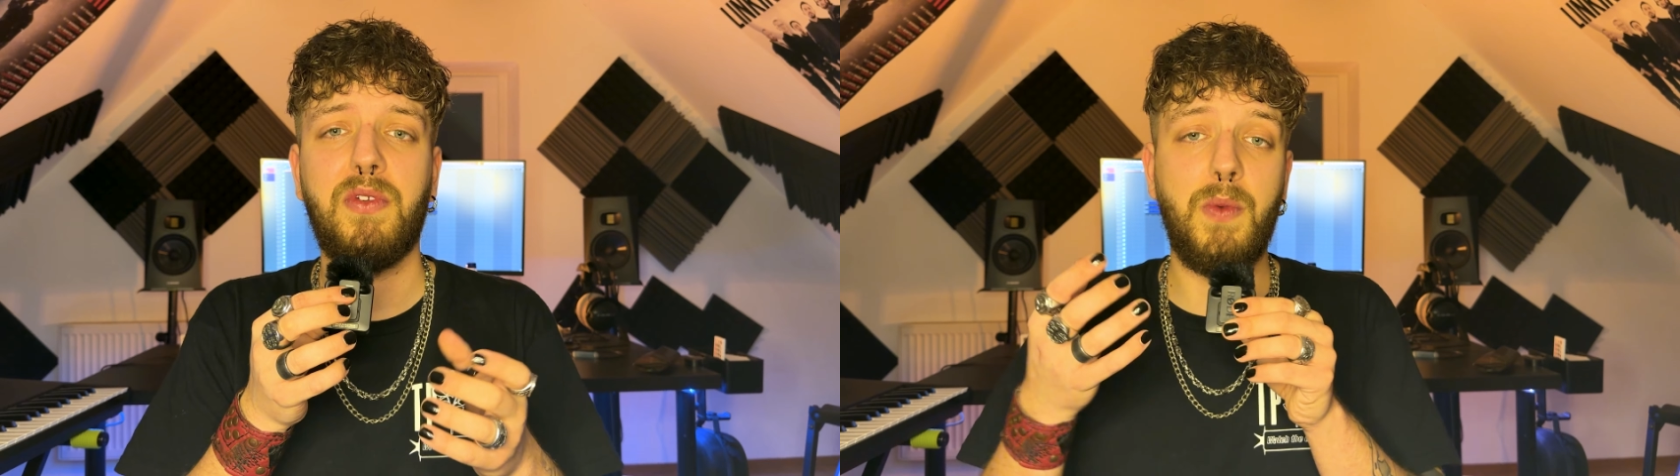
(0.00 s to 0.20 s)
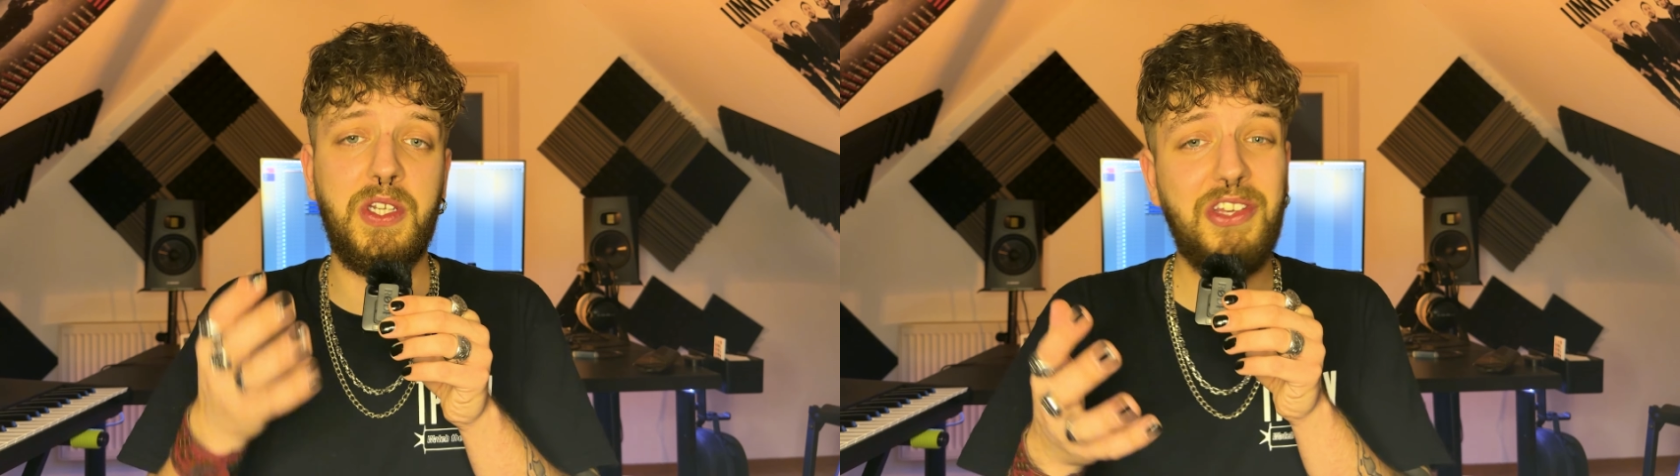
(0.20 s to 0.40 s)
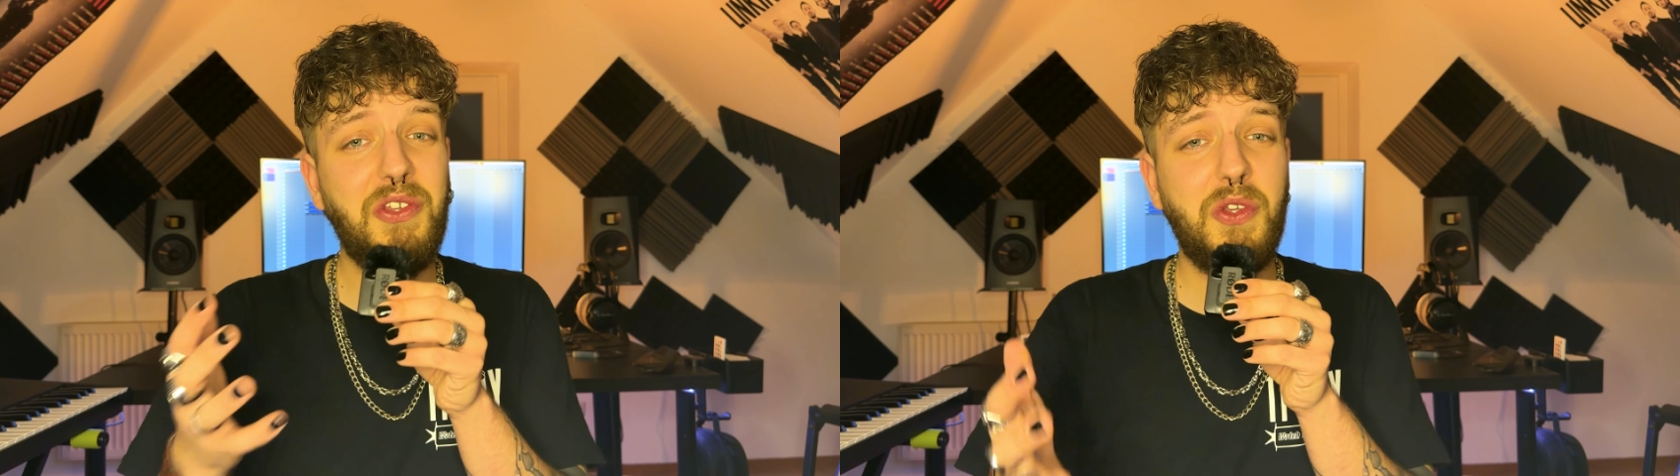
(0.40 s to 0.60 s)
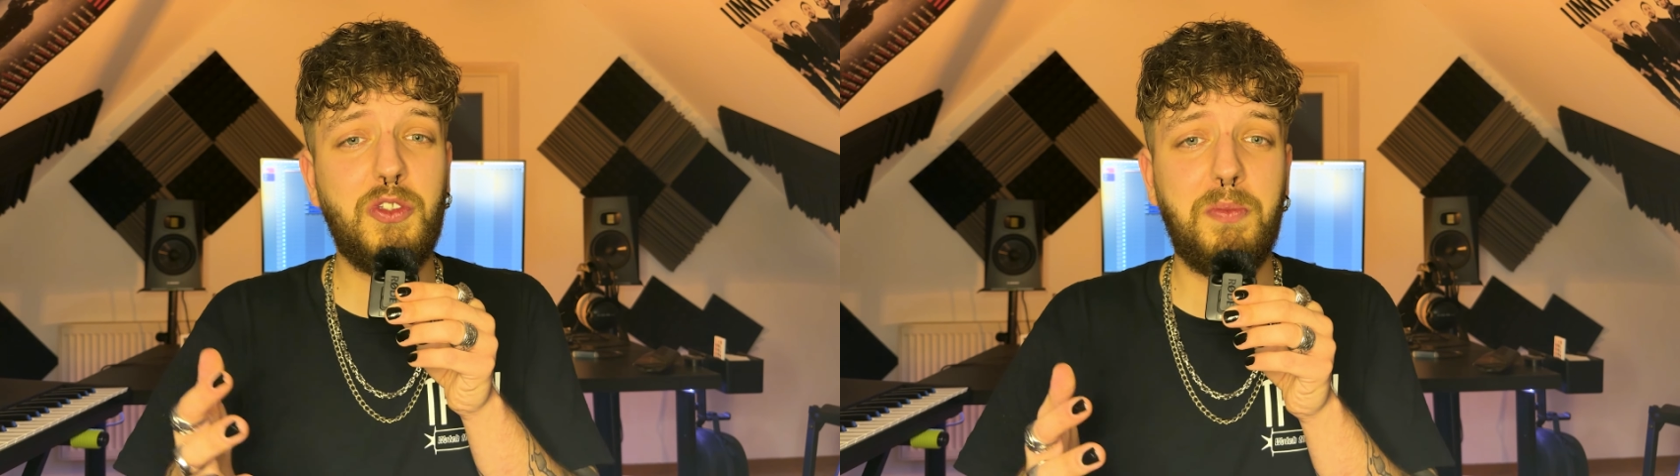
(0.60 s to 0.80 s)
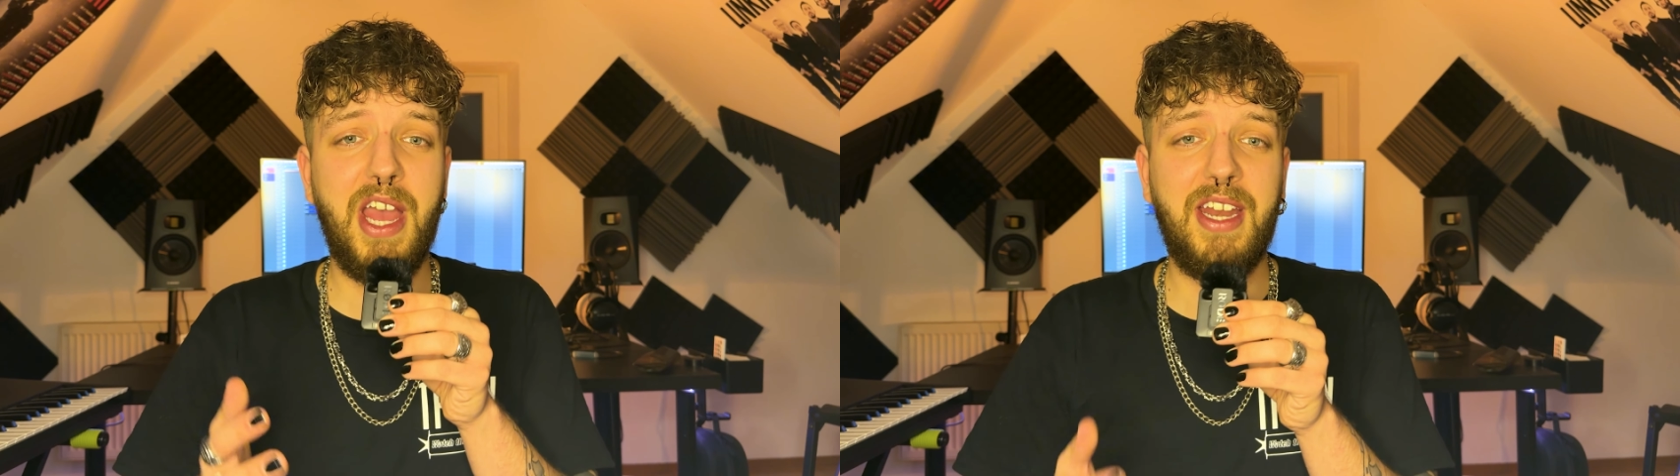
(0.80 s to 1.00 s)
When you use
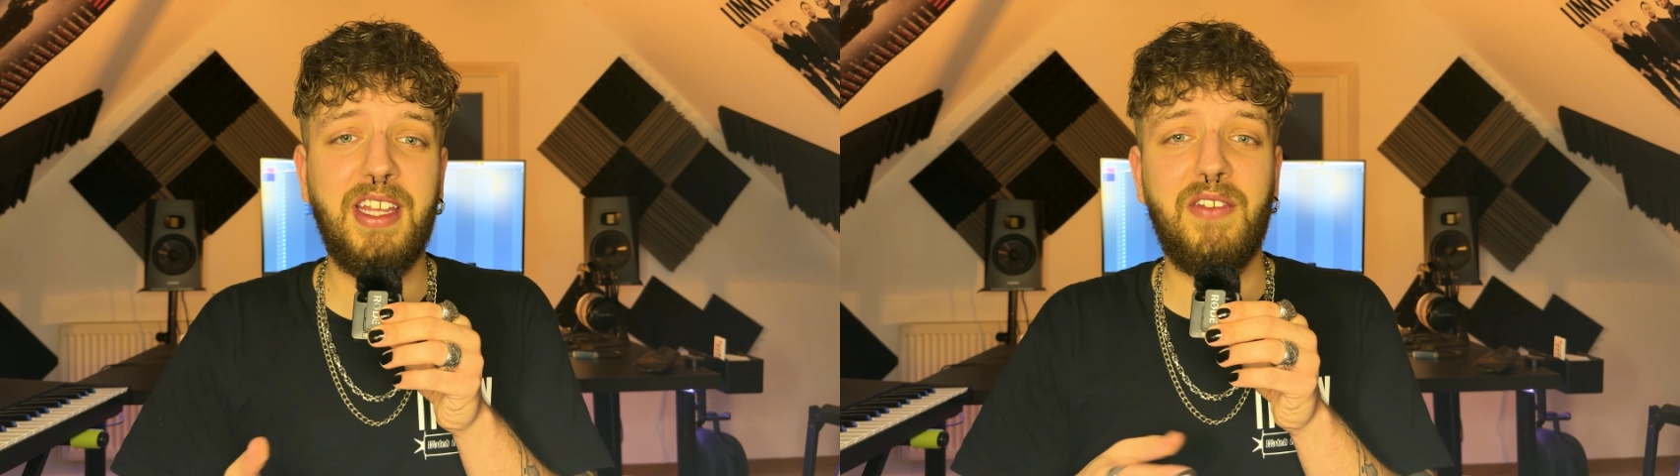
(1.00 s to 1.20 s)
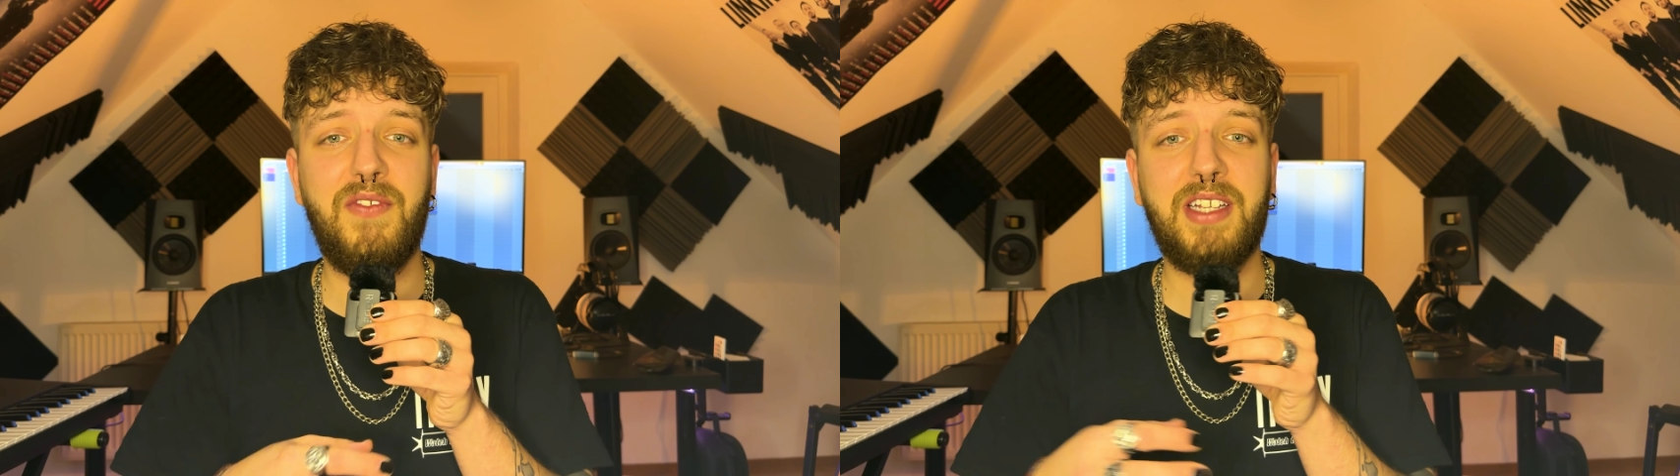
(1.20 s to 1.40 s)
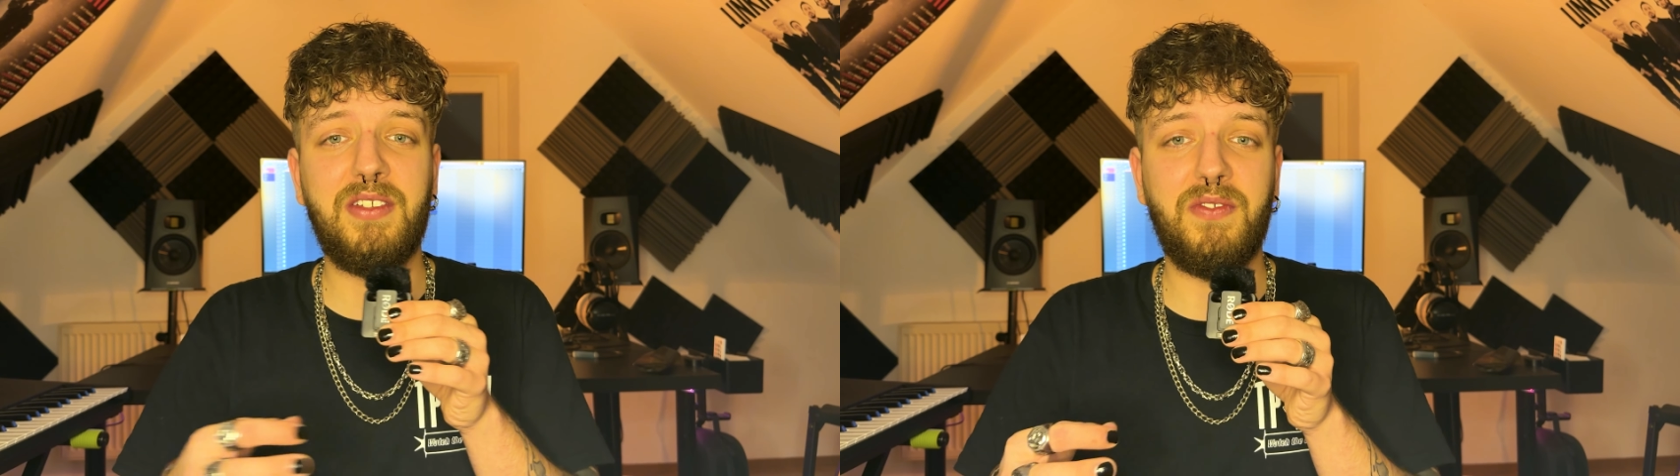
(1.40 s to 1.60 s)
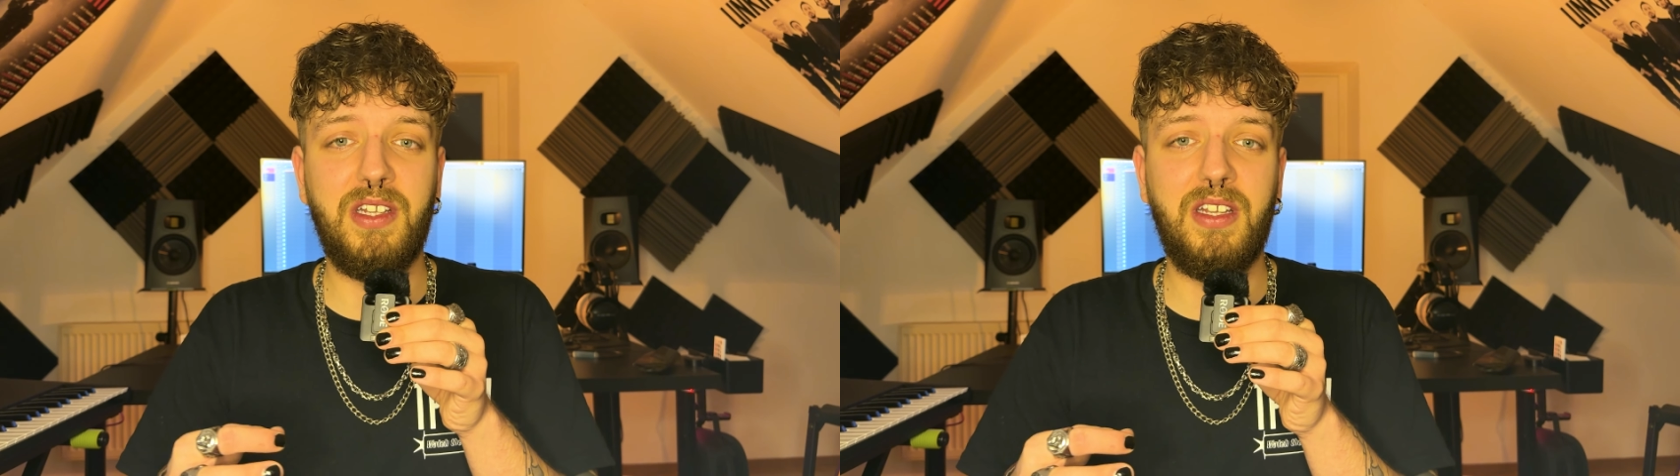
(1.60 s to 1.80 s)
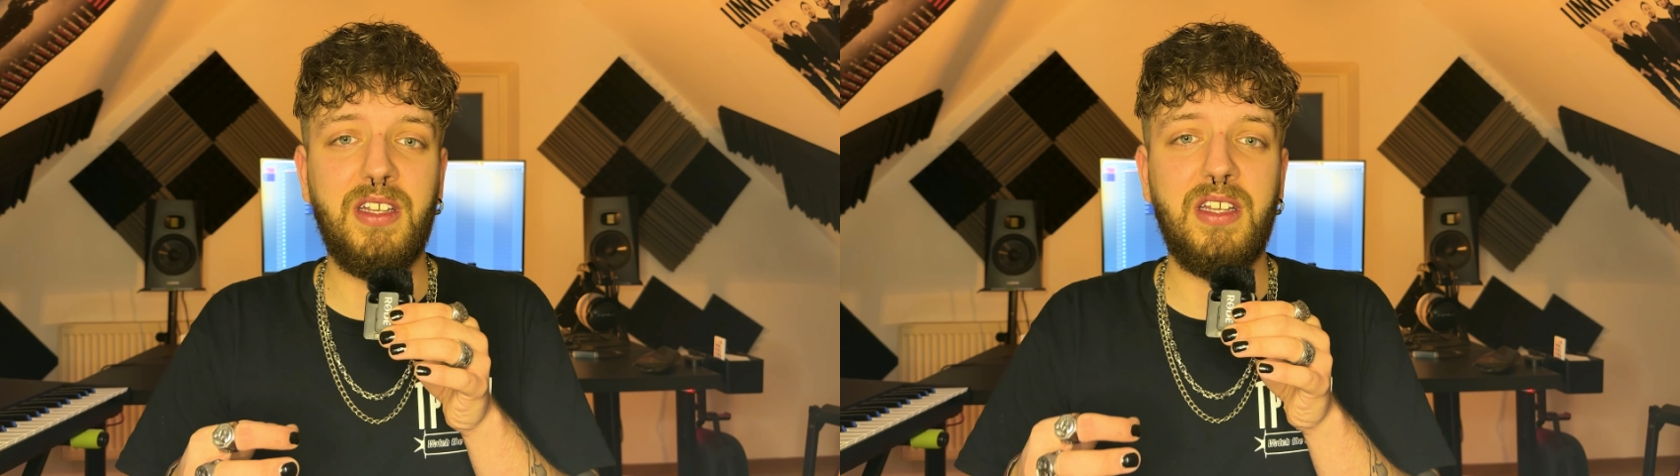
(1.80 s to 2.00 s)
panning effectively,